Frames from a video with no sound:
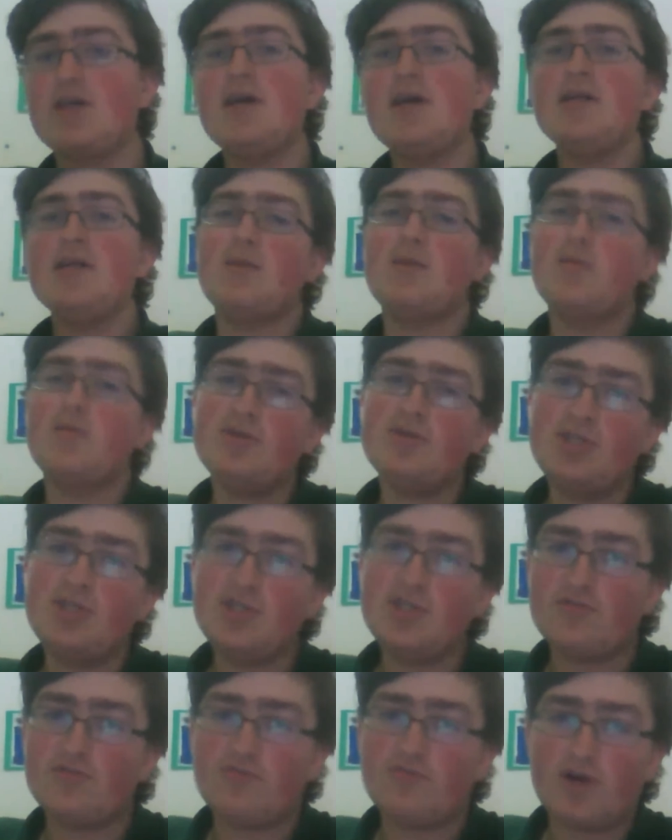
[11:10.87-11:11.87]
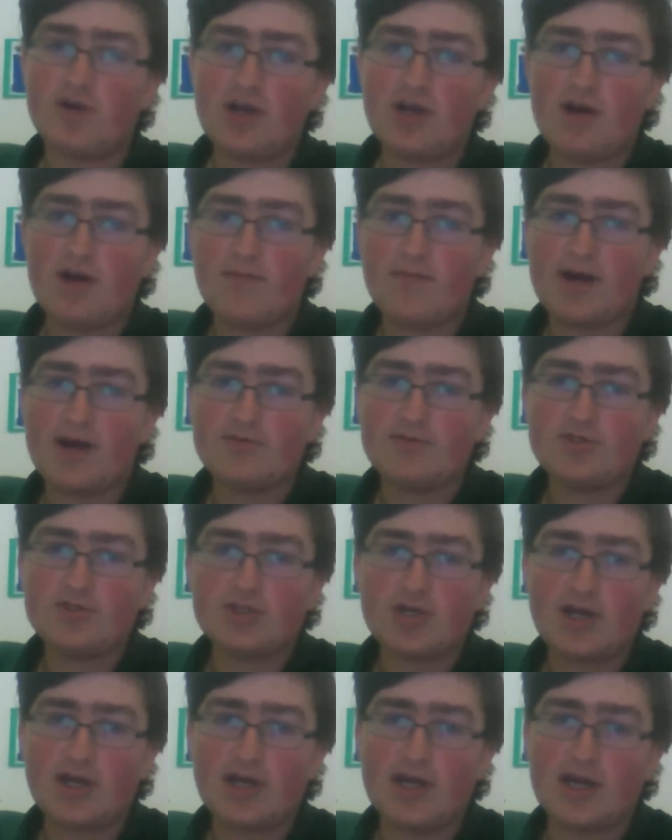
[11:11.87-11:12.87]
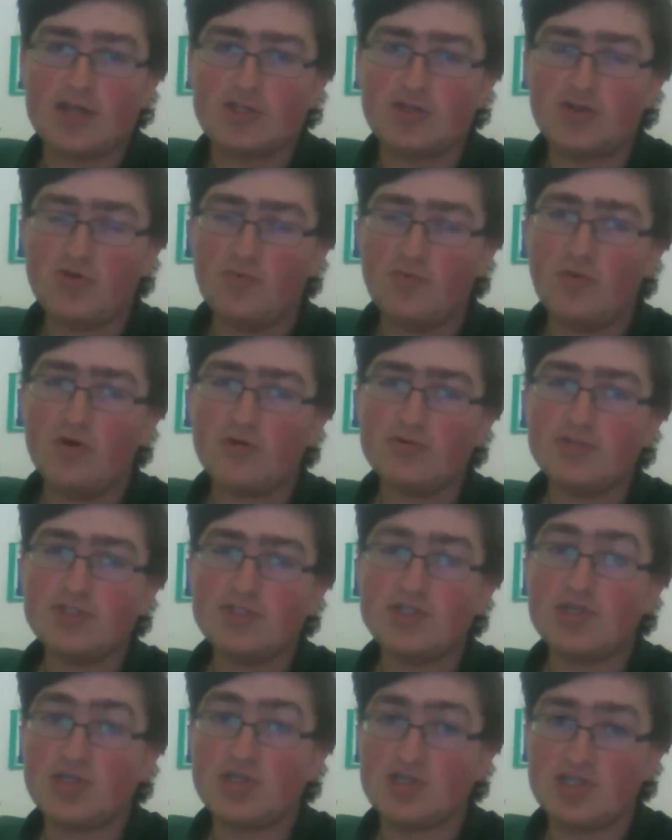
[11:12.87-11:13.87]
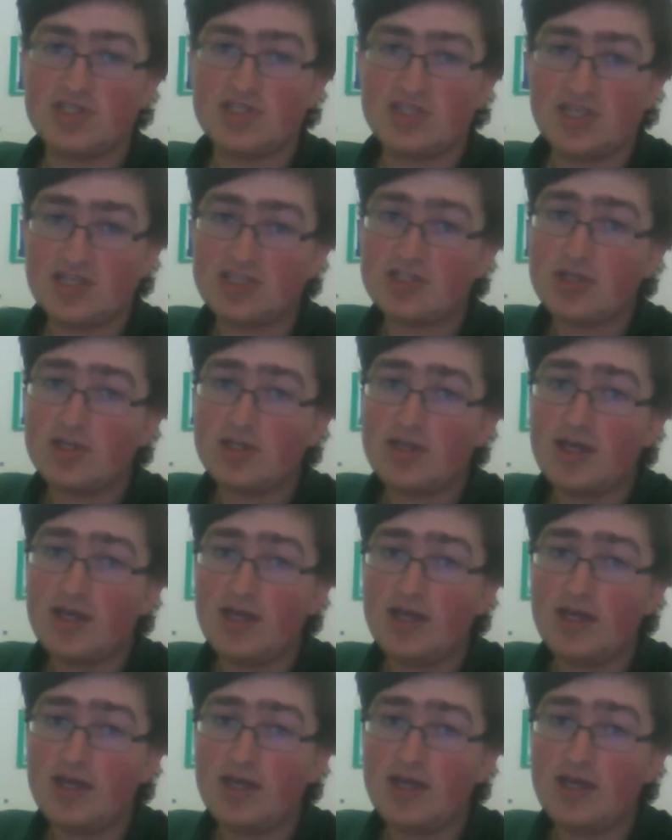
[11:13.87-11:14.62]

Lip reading: The ability to run a Mountain Giant and 2 Moltens consistently,